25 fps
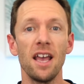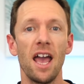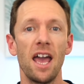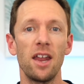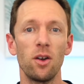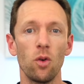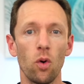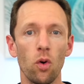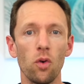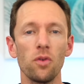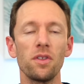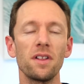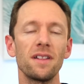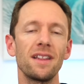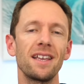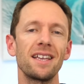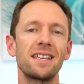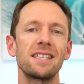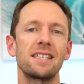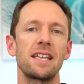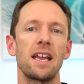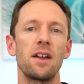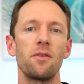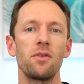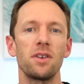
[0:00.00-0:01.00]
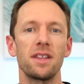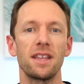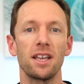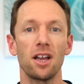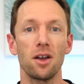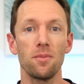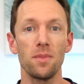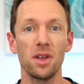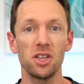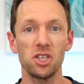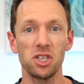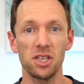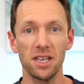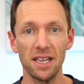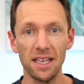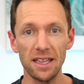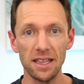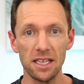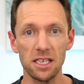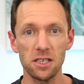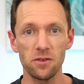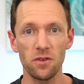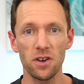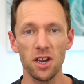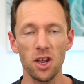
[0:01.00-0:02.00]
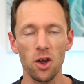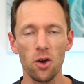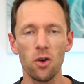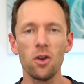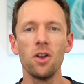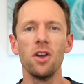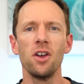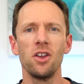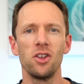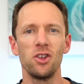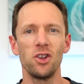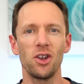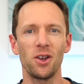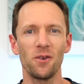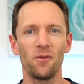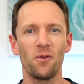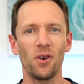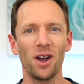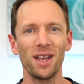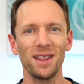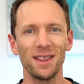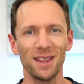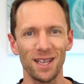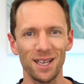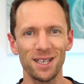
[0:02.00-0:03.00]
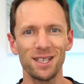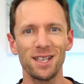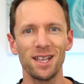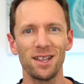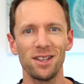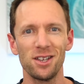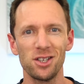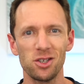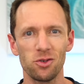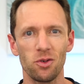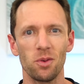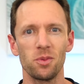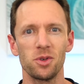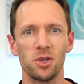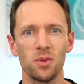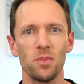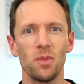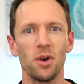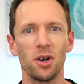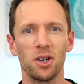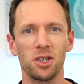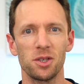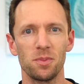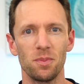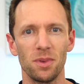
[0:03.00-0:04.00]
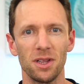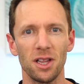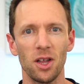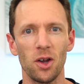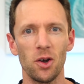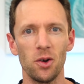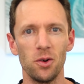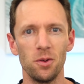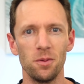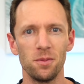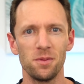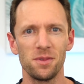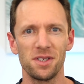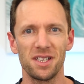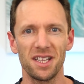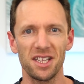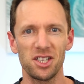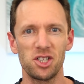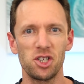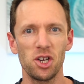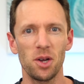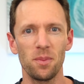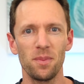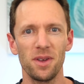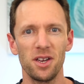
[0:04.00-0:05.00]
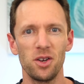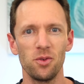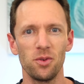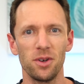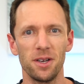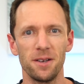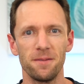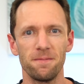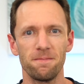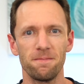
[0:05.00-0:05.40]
And all the links to everything I mentioned in this video, you can find linked in the description box below. So let's jump into it.